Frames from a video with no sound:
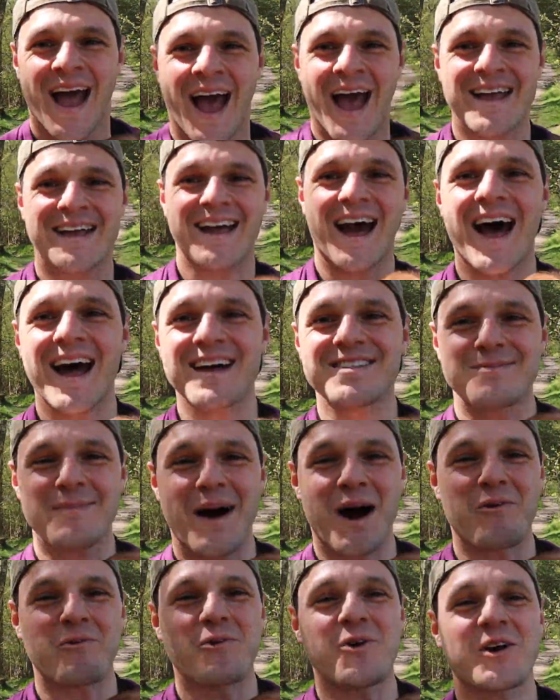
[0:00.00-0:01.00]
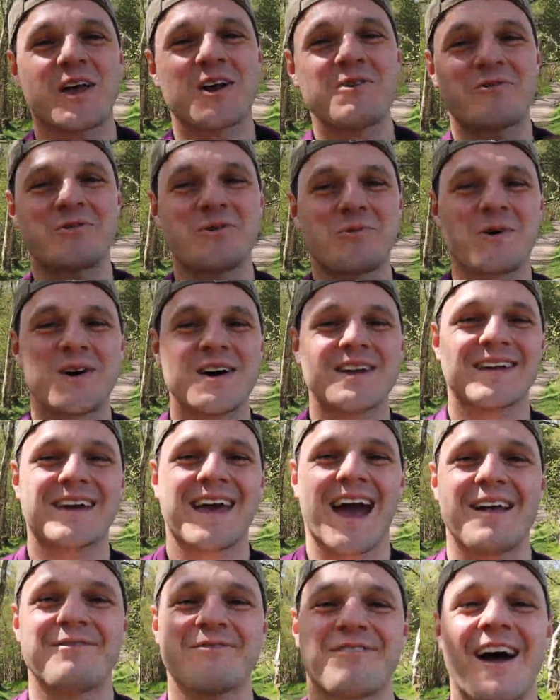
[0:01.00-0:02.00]
Hey guys, I'm out walking with the Word
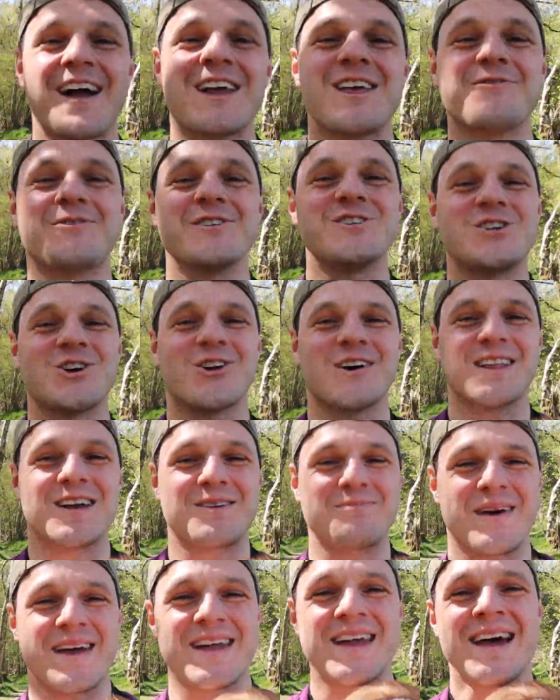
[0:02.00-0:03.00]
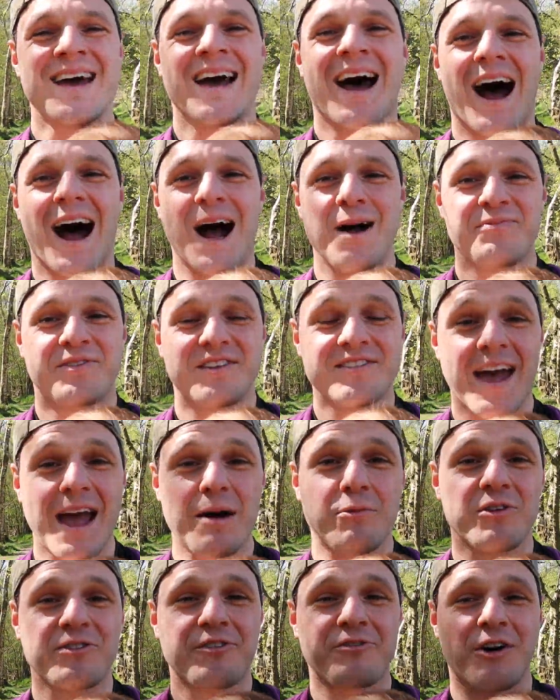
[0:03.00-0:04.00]
again. Thank you for joining me. Today
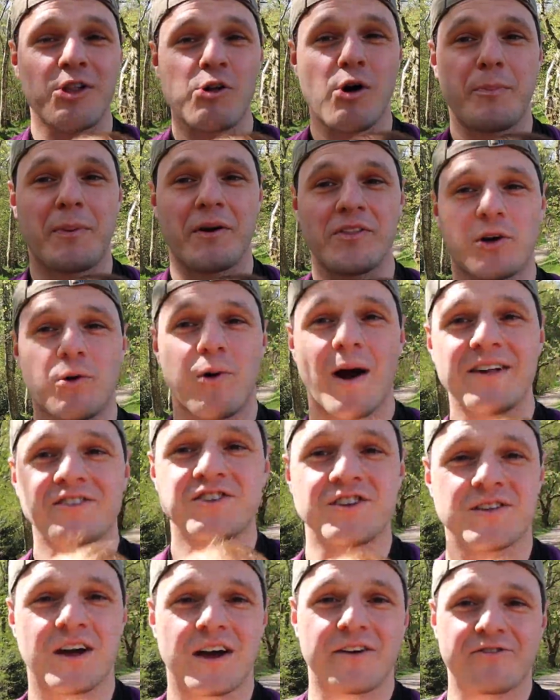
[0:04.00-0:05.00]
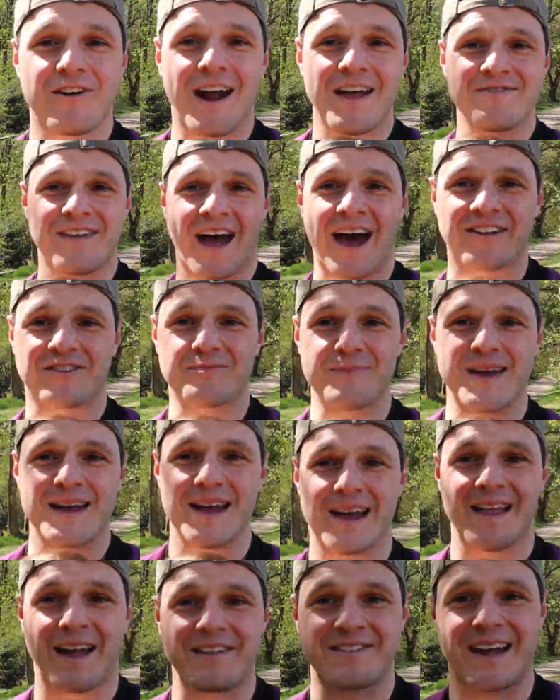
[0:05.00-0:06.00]
I want to follow up on a question that a friend asked
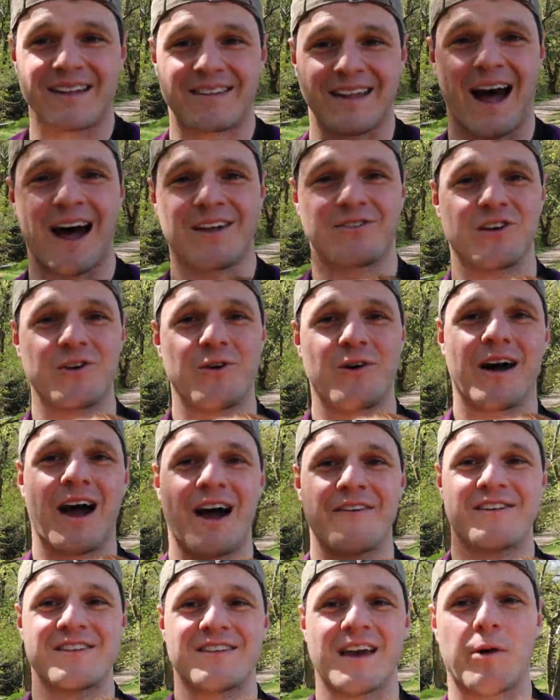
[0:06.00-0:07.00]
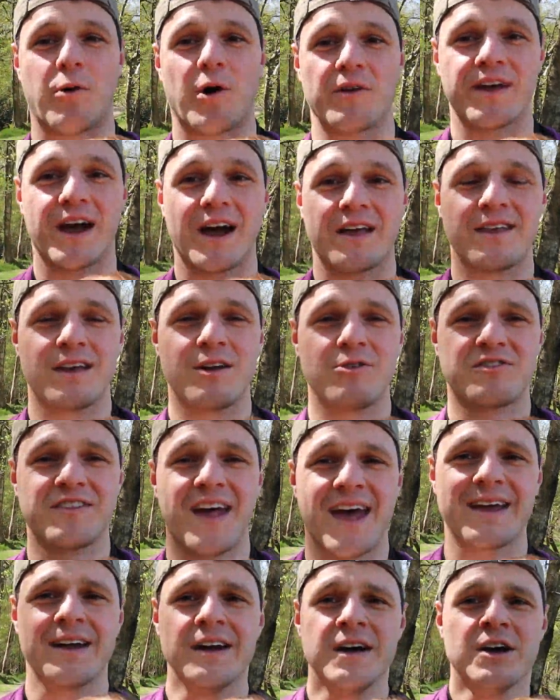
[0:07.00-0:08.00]
me, and I said that I'd do a video on it. And he was
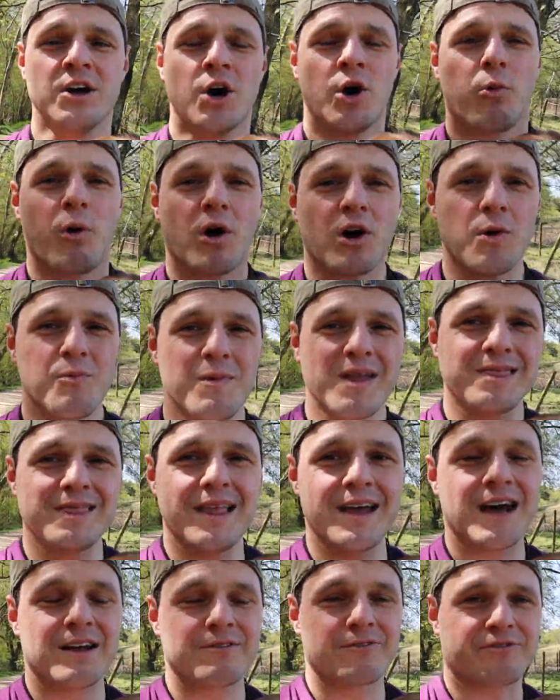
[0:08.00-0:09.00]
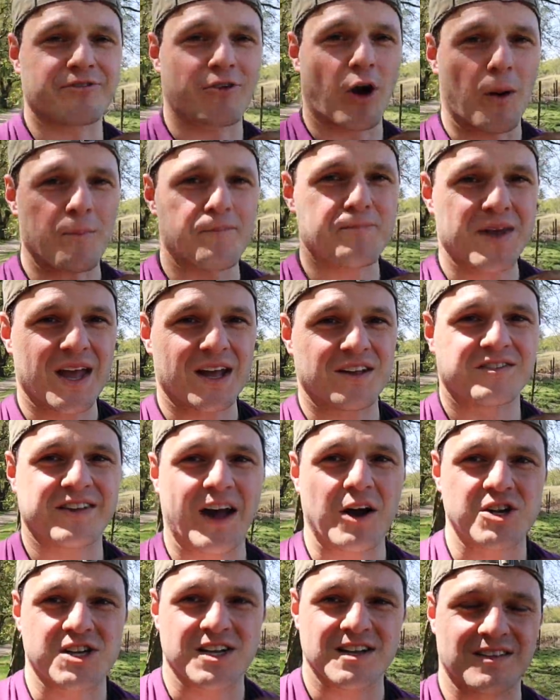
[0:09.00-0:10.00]
saying, what can we learn from being
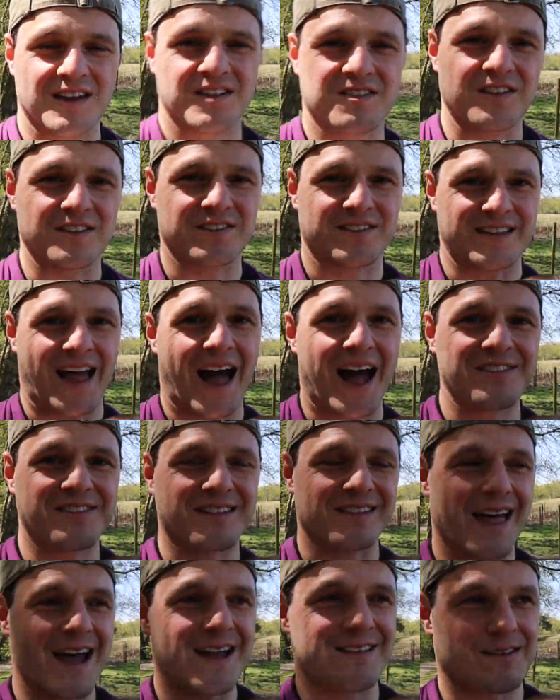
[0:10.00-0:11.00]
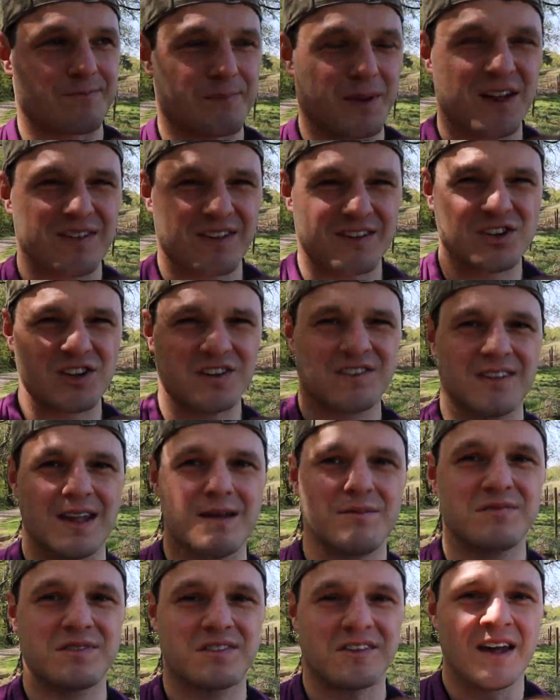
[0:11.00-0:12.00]
socially distant and isolated? Because it just
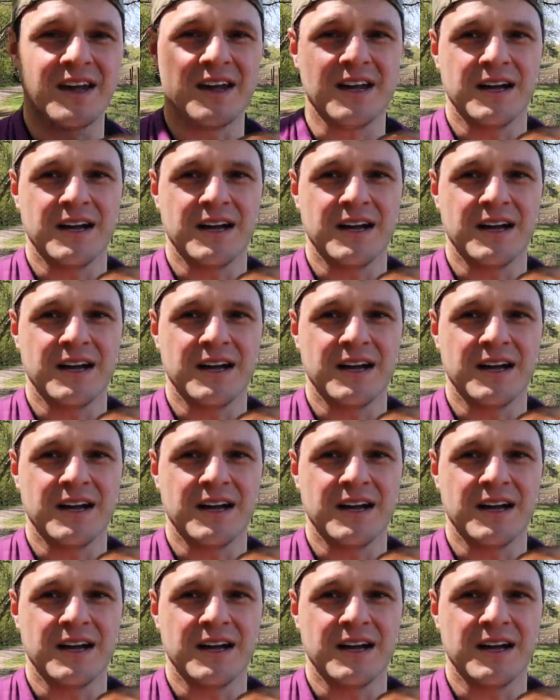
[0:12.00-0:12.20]
seems